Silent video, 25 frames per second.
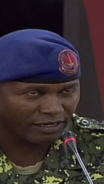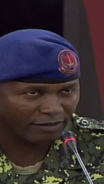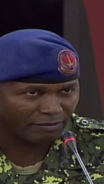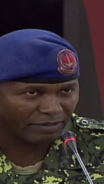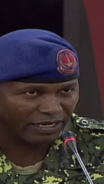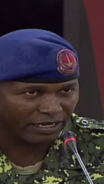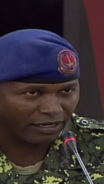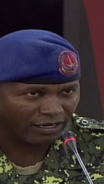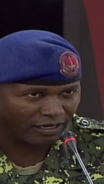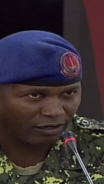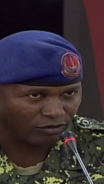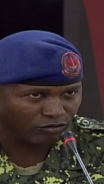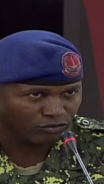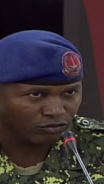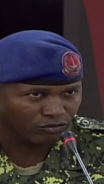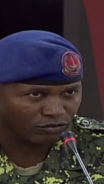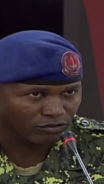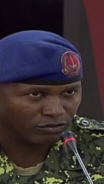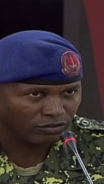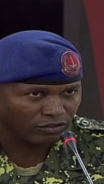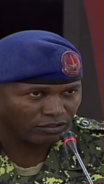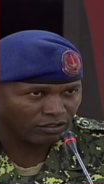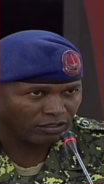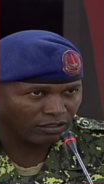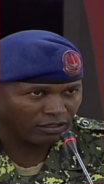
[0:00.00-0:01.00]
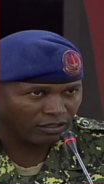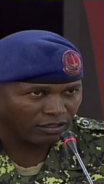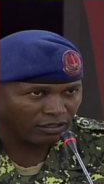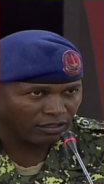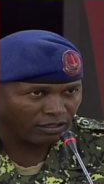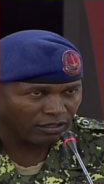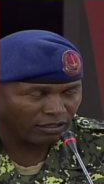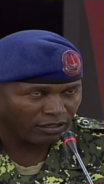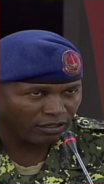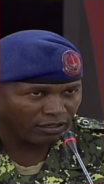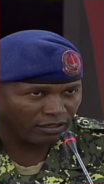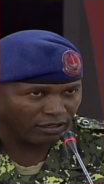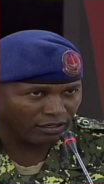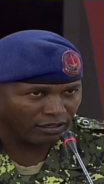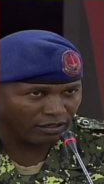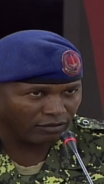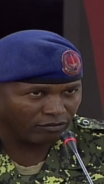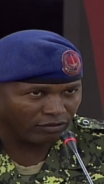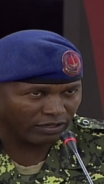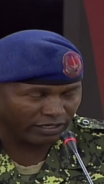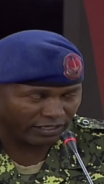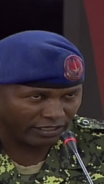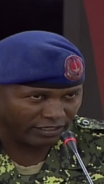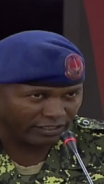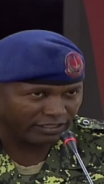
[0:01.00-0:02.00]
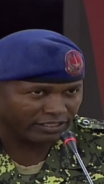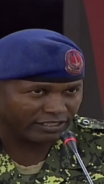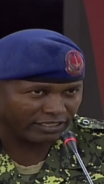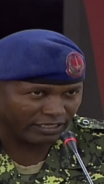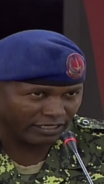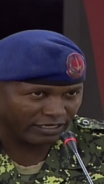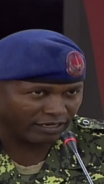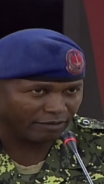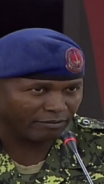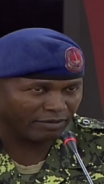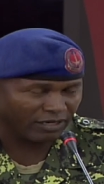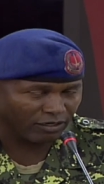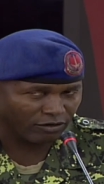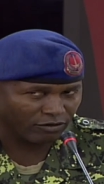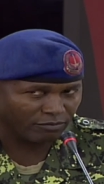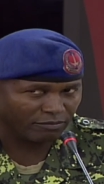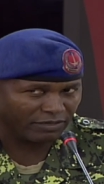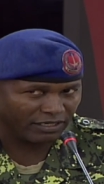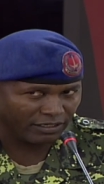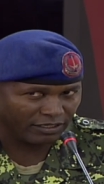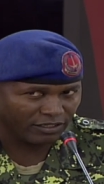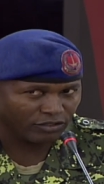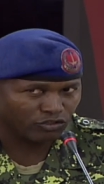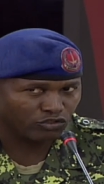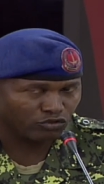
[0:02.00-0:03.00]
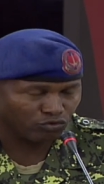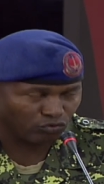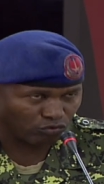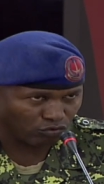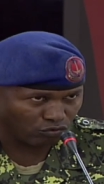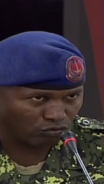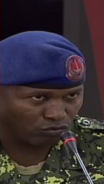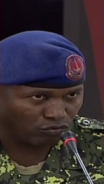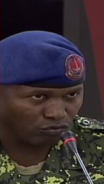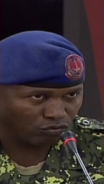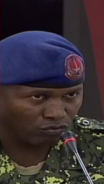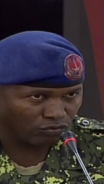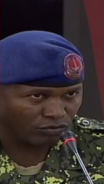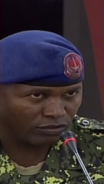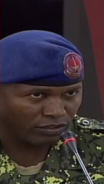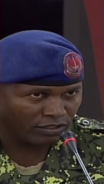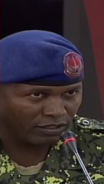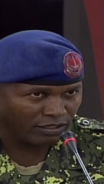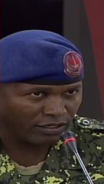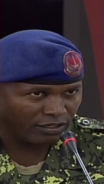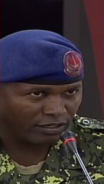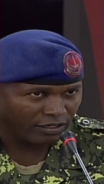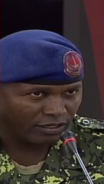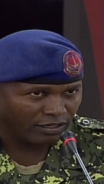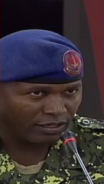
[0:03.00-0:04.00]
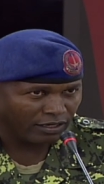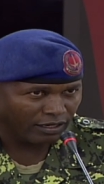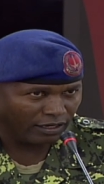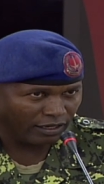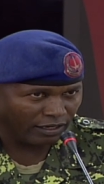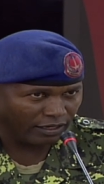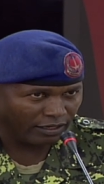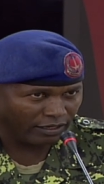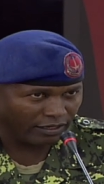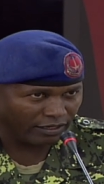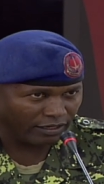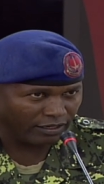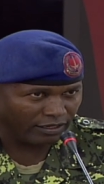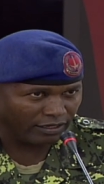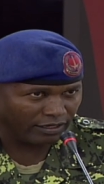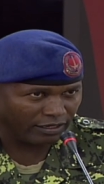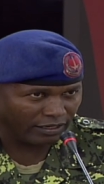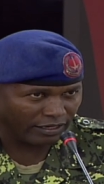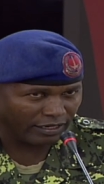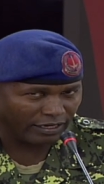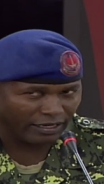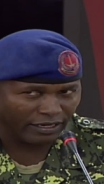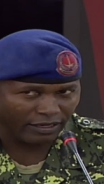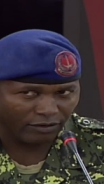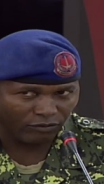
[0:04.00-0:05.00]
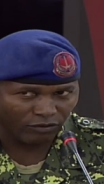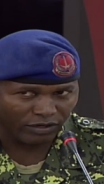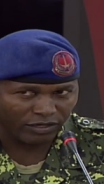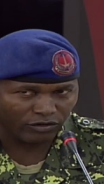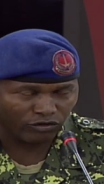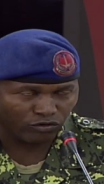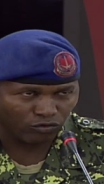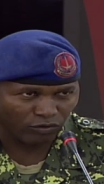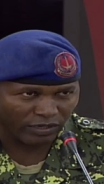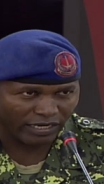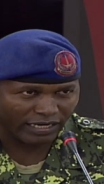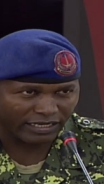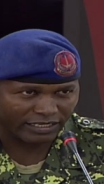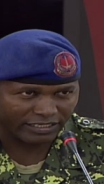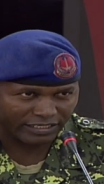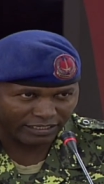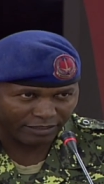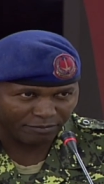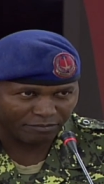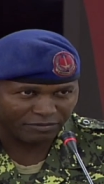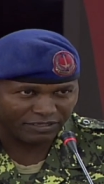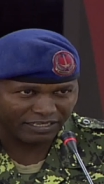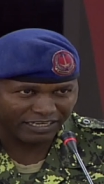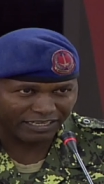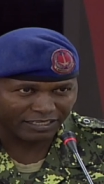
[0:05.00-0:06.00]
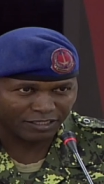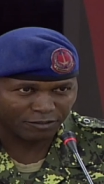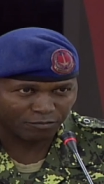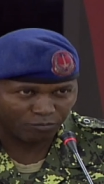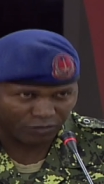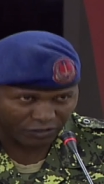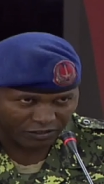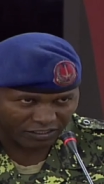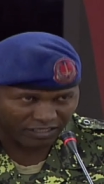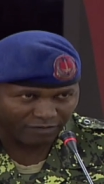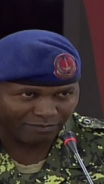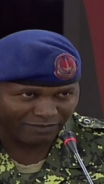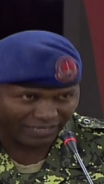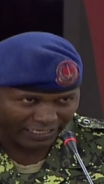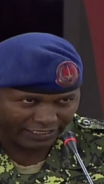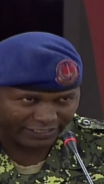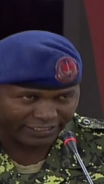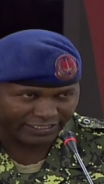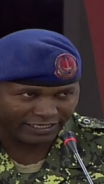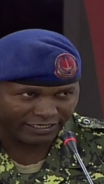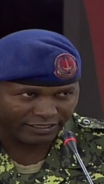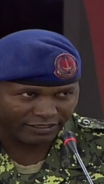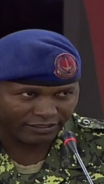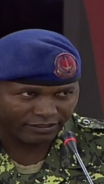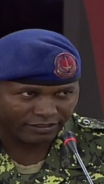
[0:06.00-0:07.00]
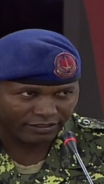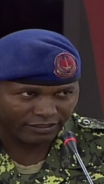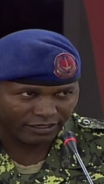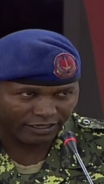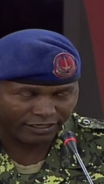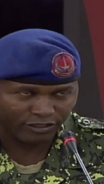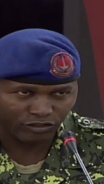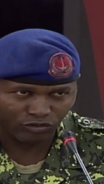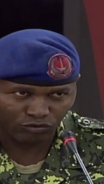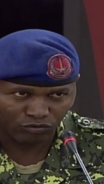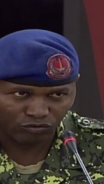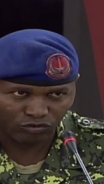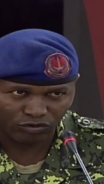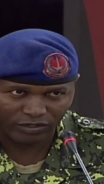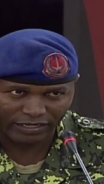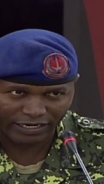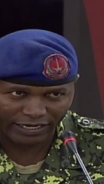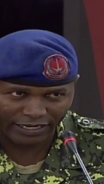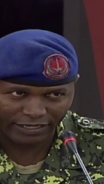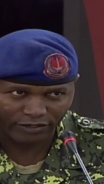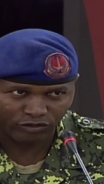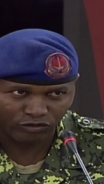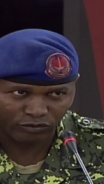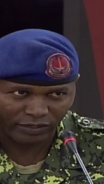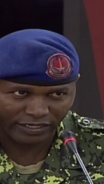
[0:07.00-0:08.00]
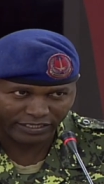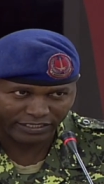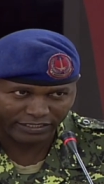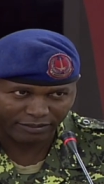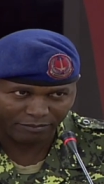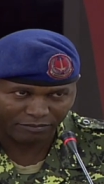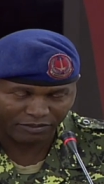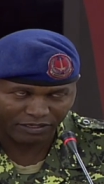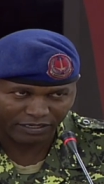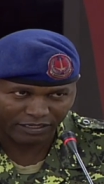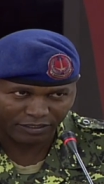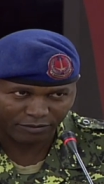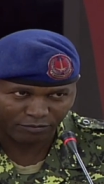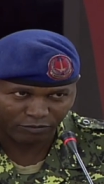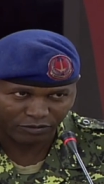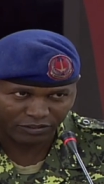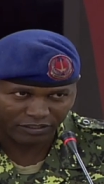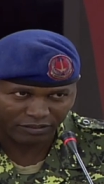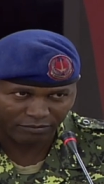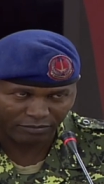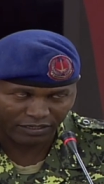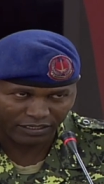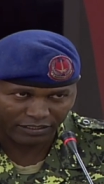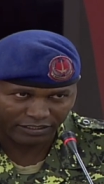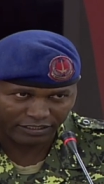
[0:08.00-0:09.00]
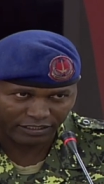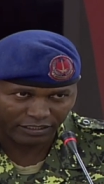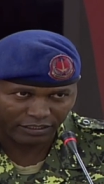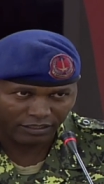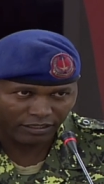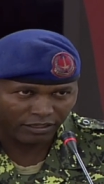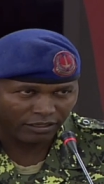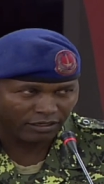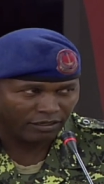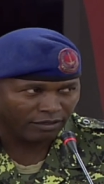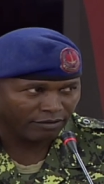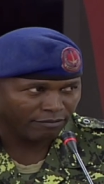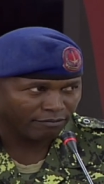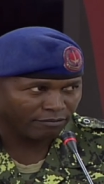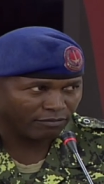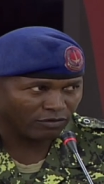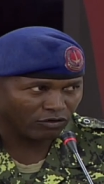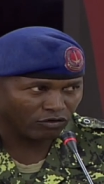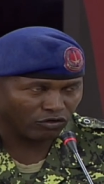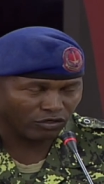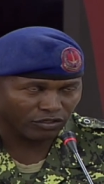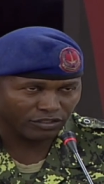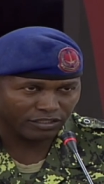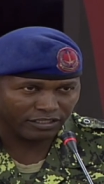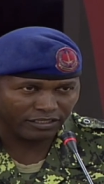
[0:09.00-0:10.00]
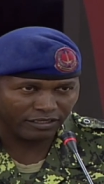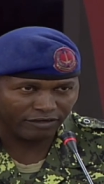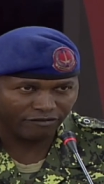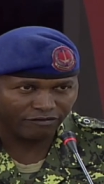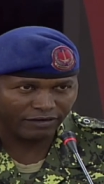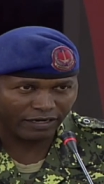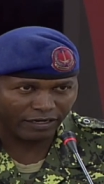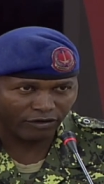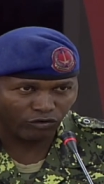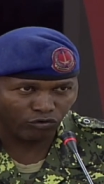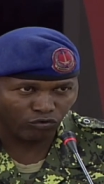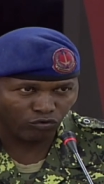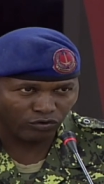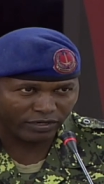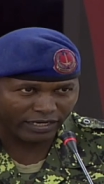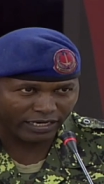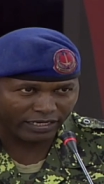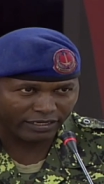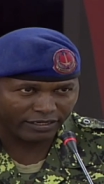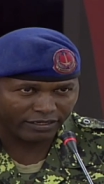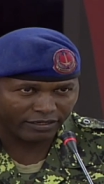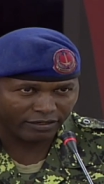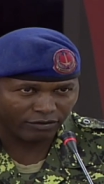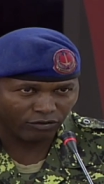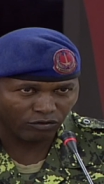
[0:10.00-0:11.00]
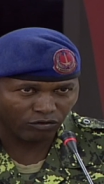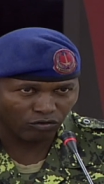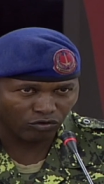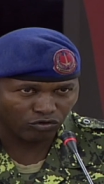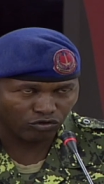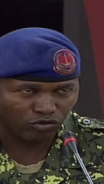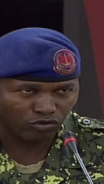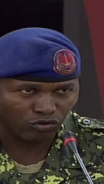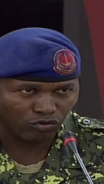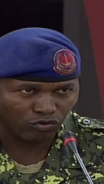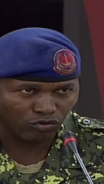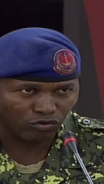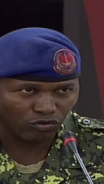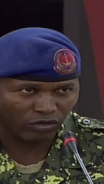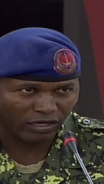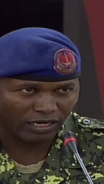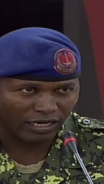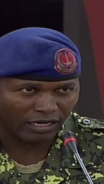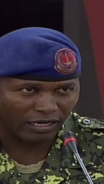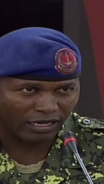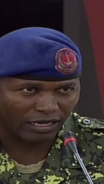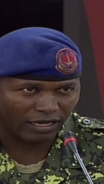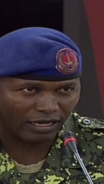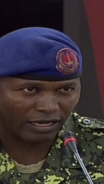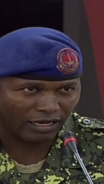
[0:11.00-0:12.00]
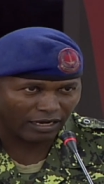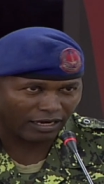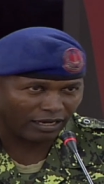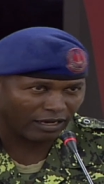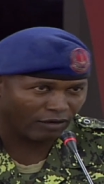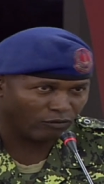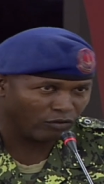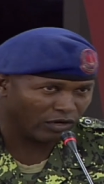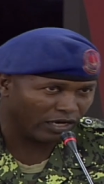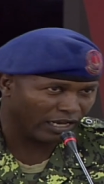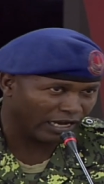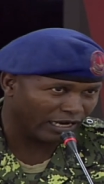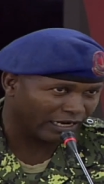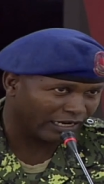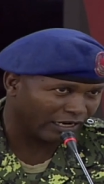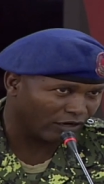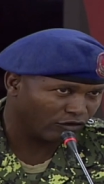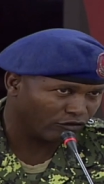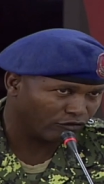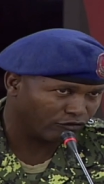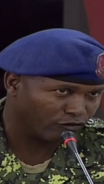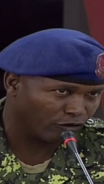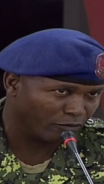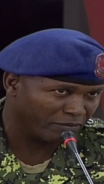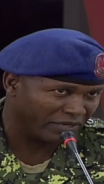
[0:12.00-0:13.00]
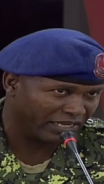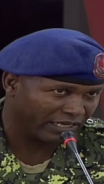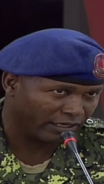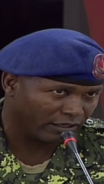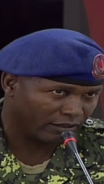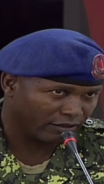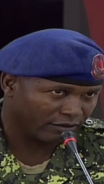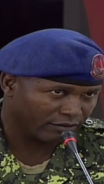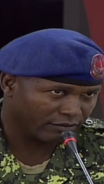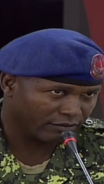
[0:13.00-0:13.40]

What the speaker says: at my house. What he said about me is true, and I want to accept the responsibility. I should not hide to accept the responsibility, because if I do that, also Allah will account for me.